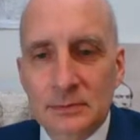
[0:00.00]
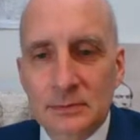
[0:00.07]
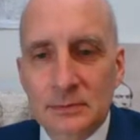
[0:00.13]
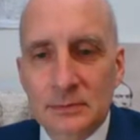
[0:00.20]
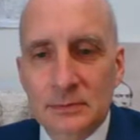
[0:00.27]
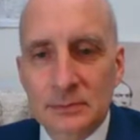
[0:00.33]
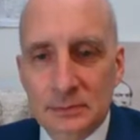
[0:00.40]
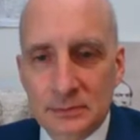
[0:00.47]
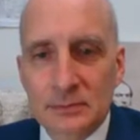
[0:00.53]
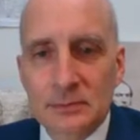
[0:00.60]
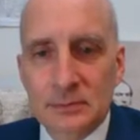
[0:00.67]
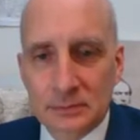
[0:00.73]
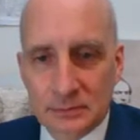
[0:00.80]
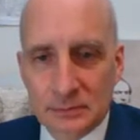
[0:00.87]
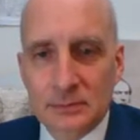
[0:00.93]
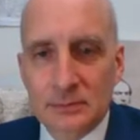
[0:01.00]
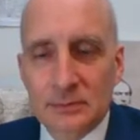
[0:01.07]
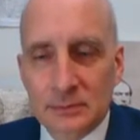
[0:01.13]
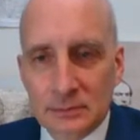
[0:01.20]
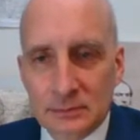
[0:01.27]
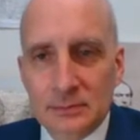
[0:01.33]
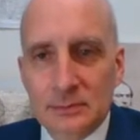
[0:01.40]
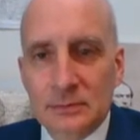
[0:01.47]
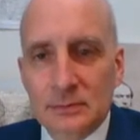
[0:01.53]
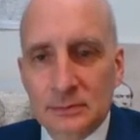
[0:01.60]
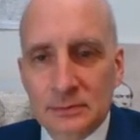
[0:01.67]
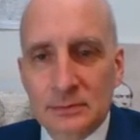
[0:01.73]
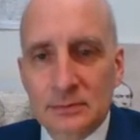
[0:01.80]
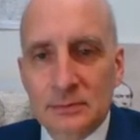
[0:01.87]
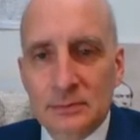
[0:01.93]

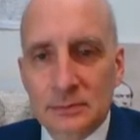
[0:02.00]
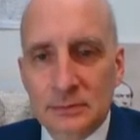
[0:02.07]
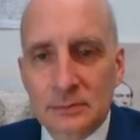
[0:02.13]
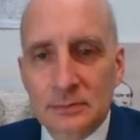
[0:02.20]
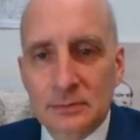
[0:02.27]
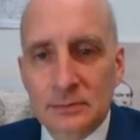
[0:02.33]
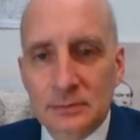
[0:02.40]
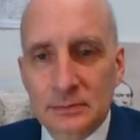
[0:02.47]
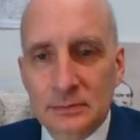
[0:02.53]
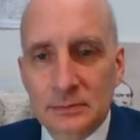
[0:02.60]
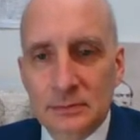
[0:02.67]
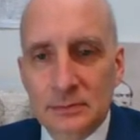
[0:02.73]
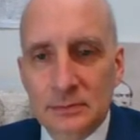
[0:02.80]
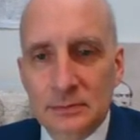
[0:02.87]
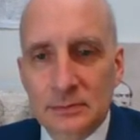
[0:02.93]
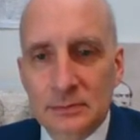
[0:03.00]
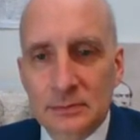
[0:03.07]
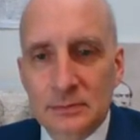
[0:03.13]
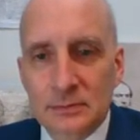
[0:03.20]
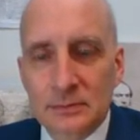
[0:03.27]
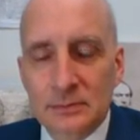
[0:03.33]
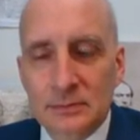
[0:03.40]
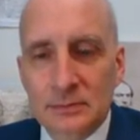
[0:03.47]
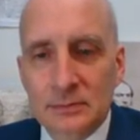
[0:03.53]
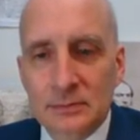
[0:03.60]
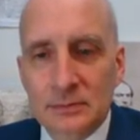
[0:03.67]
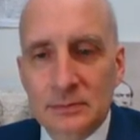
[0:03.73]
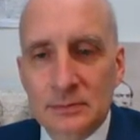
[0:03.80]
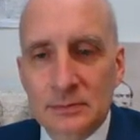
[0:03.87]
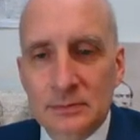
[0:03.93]

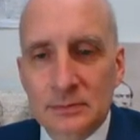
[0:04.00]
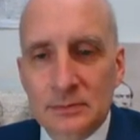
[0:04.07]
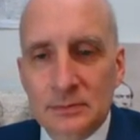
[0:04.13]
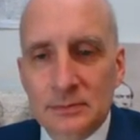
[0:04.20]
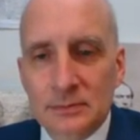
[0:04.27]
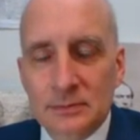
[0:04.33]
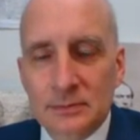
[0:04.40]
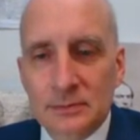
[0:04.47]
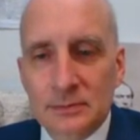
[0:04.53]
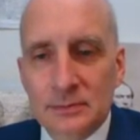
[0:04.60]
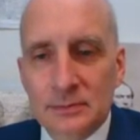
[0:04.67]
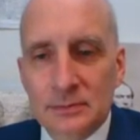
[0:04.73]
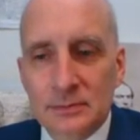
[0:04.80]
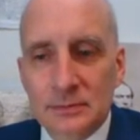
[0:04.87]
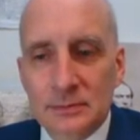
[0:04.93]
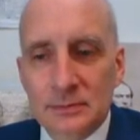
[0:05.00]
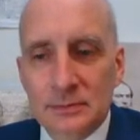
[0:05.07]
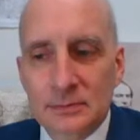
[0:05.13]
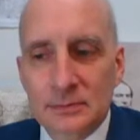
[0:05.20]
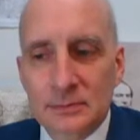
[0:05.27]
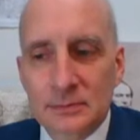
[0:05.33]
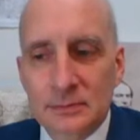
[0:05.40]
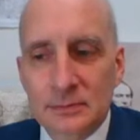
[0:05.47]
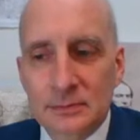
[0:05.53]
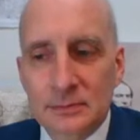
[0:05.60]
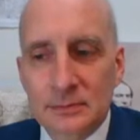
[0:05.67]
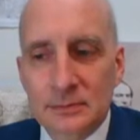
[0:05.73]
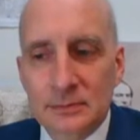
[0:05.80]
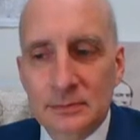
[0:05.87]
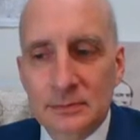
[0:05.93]

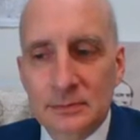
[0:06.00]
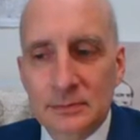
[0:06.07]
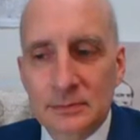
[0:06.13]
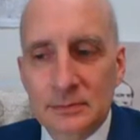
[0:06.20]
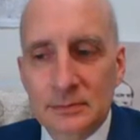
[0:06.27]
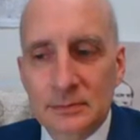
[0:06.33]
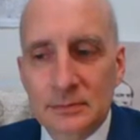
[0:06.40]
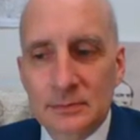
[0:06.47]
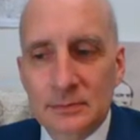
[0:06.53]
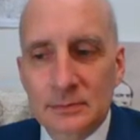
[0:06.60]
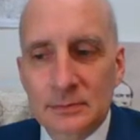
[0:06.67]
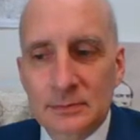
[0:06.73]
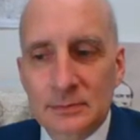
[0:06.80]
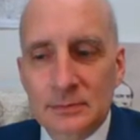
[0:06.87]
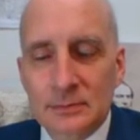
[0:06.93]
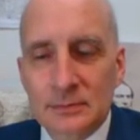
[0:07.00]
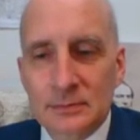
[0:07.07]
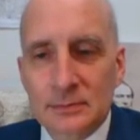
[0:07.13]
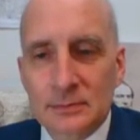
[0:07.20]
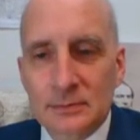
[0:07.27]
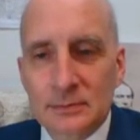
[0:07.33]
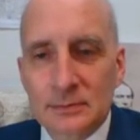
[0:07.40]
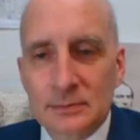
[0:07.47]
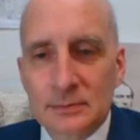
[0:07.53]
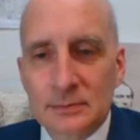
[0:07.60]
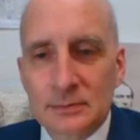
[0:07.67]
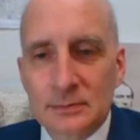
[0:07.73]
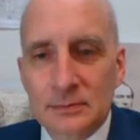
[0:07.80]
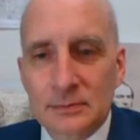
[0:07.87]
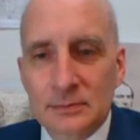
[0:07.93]
(not speaking)